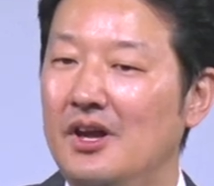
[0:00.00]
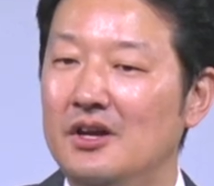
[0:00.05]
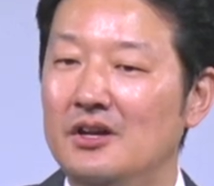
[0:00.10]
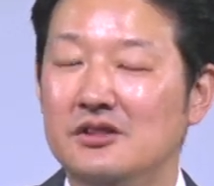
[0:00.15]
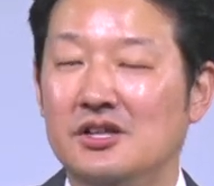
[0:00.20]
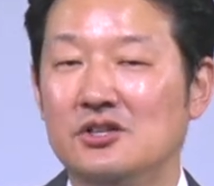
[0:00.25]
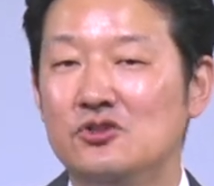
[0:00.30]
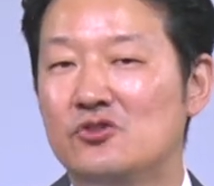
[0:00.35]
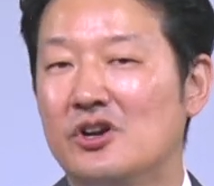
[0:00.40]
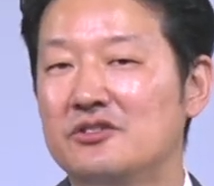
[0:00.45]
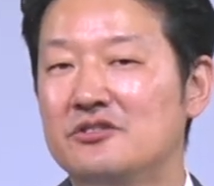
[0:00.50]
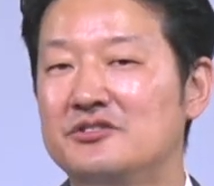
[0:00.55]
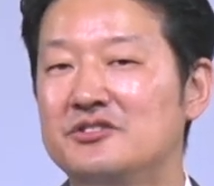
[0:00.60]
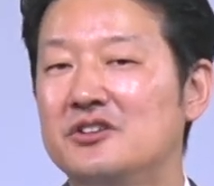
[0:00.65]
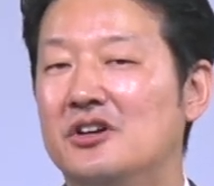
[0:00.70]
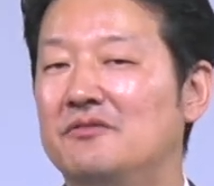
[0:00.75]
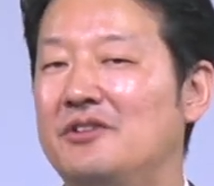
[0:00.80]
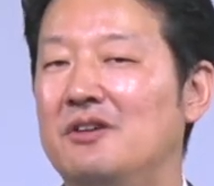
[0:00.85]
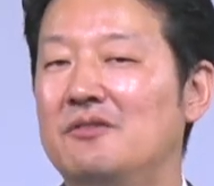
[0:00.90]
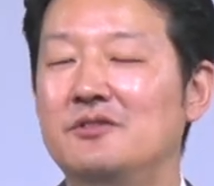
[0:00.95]
They try to
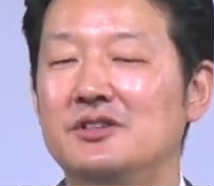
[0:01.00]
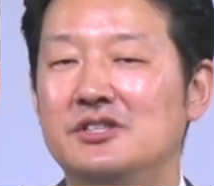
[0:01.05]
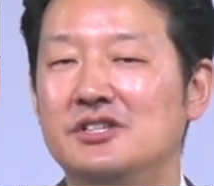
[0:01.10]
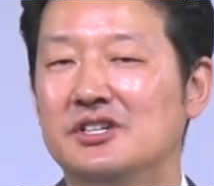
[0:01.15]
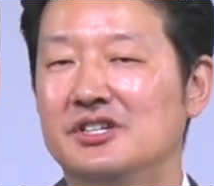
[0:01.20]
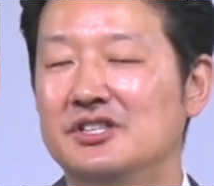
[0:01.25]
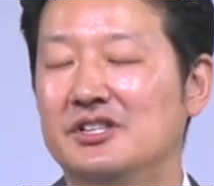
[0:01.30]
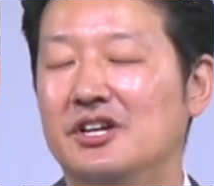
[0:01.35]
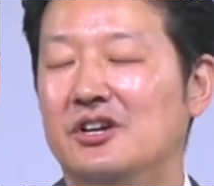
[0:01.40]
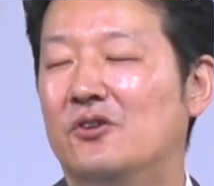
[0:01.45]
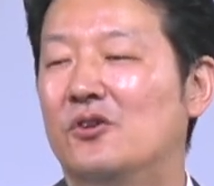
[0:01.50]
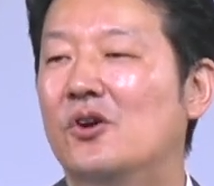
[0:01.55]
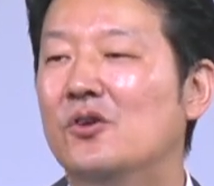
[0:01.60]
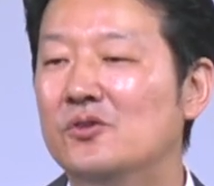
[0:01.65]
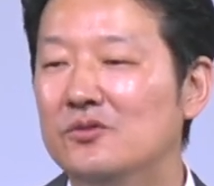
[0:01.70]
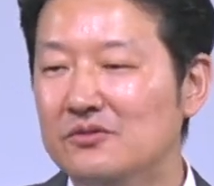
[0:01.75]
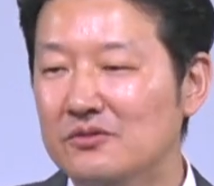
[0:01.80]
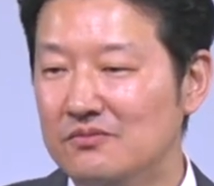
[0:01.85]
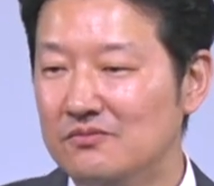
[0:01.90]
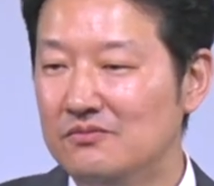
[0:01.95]
solve everything on their own.
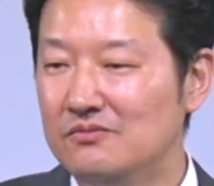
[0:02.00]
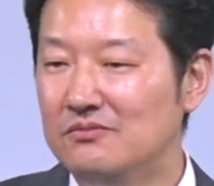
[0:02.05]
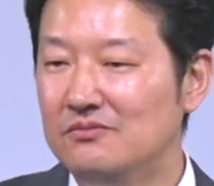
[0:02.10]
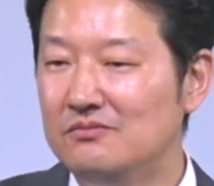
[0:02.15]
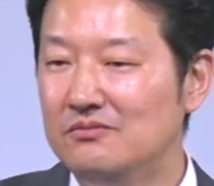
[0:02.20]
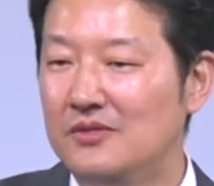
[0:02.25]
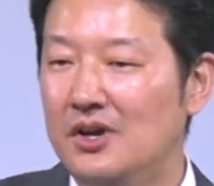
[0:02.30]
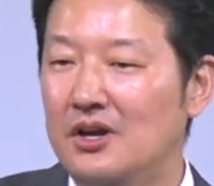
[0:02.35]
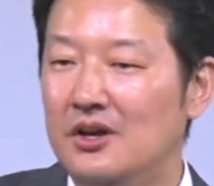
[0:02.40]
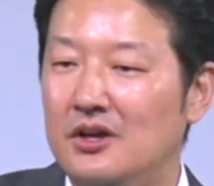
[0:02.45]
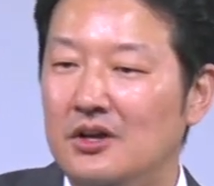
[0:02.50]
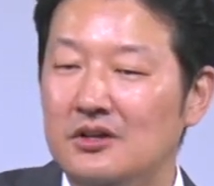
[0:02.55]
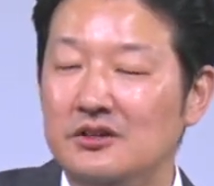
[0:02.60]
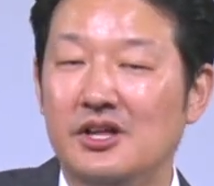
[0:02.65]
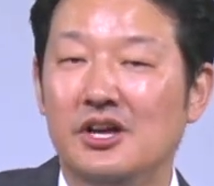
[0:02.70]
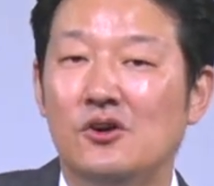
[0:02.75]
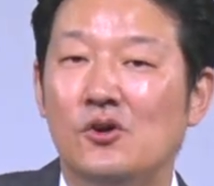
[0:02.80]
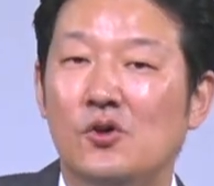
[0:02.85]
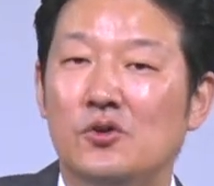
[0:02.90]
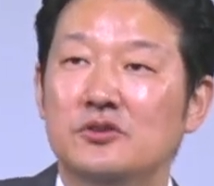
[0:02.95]
They
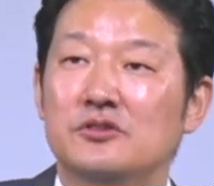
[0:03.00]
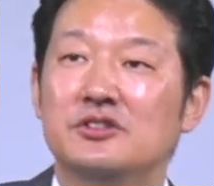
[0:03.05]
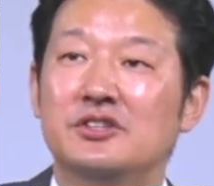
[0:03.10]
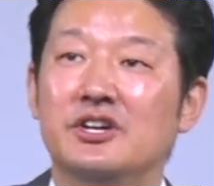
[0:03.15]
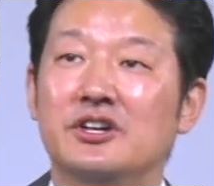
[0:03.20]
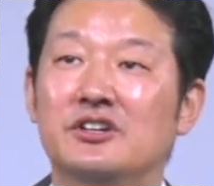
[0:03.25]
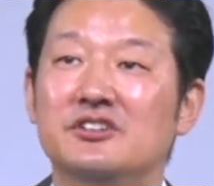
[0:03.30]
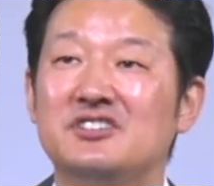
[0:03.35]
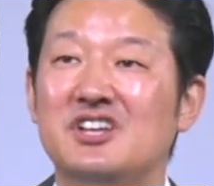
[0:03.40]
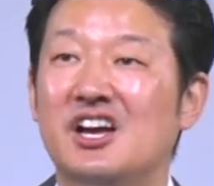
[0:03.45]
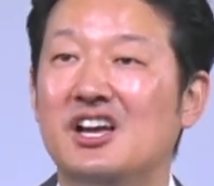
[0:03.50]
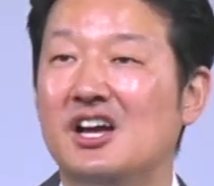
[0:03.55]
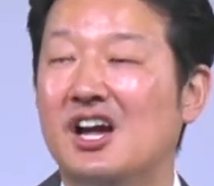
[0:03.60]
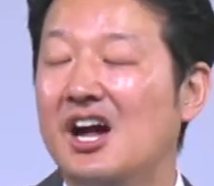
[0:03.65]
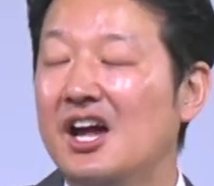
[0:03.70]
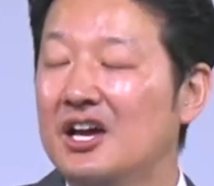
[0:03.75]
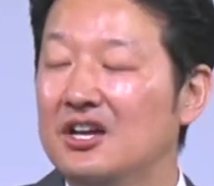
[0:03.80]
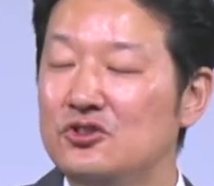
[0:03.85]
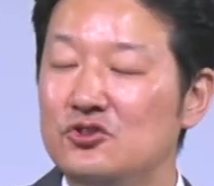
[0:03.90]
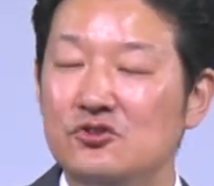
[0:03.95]
go to their
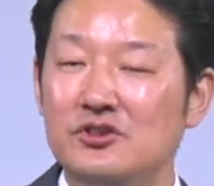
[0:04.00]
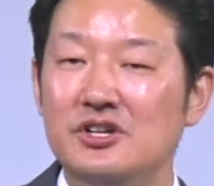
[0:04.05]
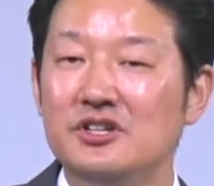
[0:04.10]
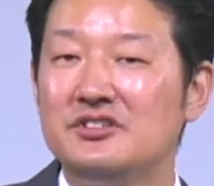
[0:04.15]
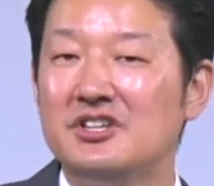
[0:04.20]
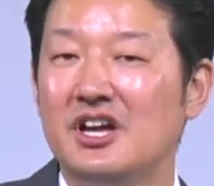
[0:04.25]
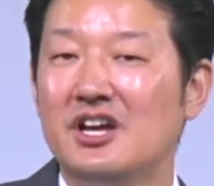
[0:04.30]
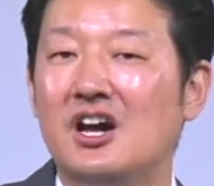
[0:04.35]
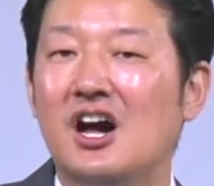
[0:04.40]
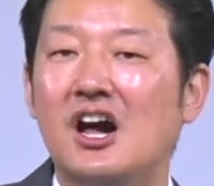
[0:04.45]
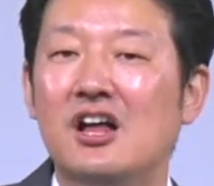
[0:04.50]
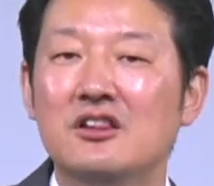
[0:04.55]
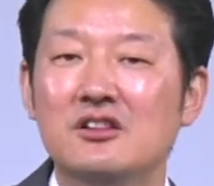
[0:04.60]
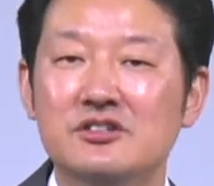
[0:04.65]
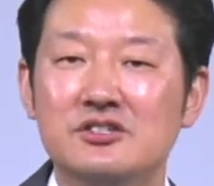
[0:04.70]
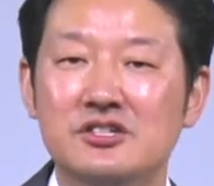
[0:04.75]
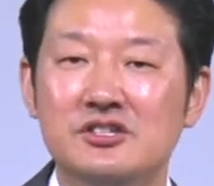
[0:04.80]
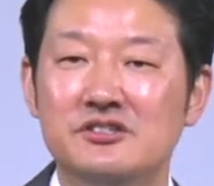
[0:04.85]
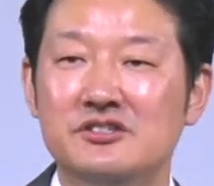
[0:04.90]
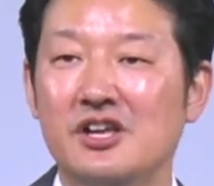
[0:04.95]
psychiatrist,
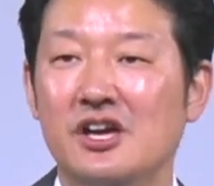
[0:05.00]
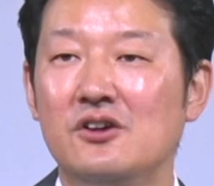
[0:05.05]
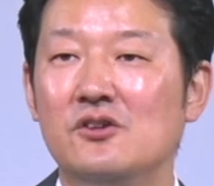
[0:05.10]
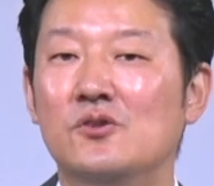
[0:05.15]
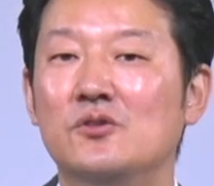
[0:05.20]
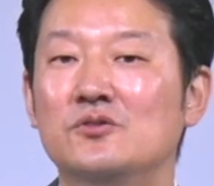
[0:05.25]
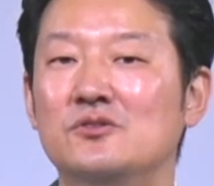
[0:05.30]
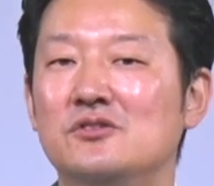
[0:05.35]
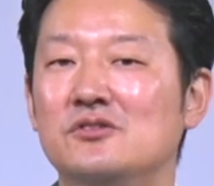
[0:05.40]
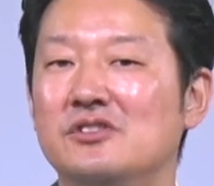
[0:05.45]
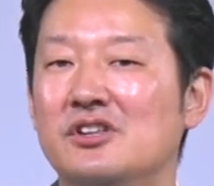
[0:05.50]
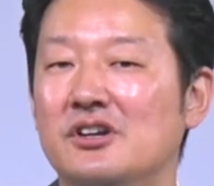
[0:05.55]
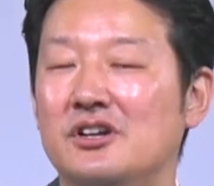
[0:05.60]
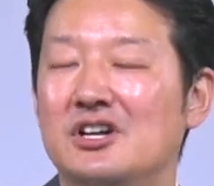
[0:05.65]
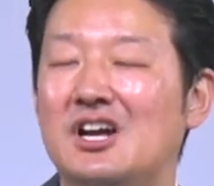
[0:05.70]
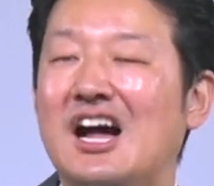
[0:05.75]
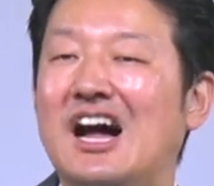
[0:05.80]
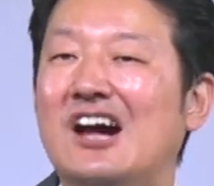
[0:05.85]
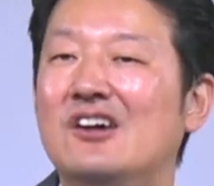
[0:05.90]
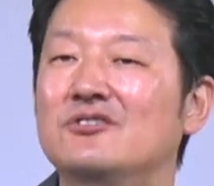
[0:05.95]
psychologist. They go to their
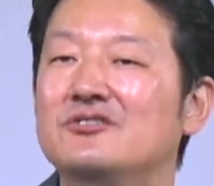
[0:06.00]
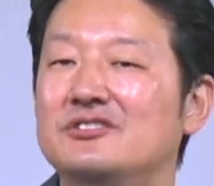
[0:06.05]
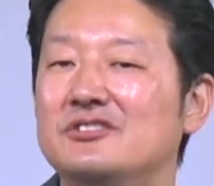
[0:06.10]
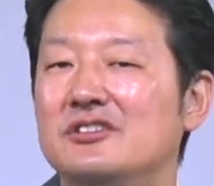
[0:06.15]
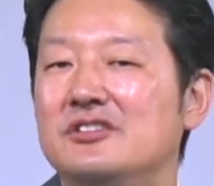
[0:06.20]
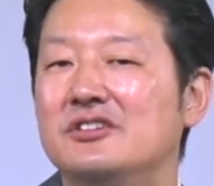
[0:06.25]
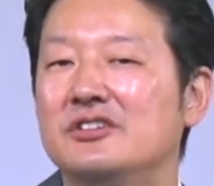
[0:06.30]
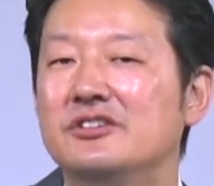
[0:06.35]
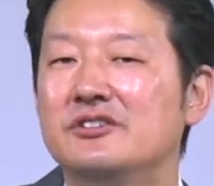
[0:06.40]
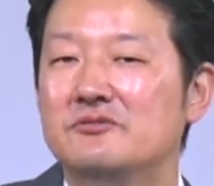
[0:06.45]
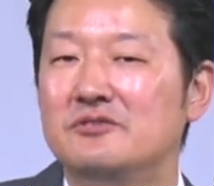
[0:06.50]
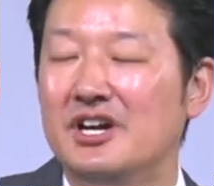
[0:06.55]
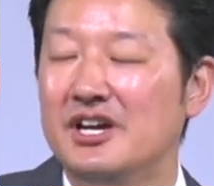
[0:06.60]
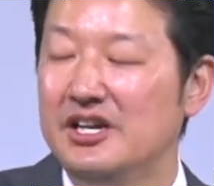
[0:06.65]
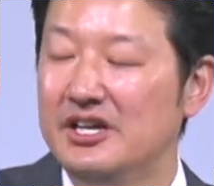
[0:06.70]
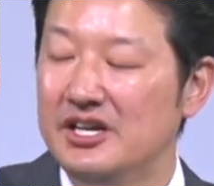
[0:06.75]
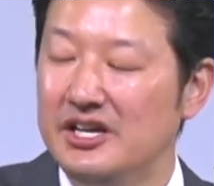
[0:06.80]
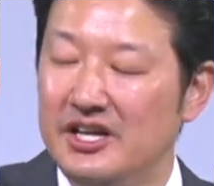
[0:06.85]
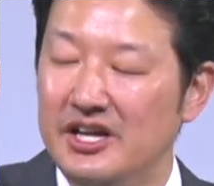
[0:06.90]
counselors, right?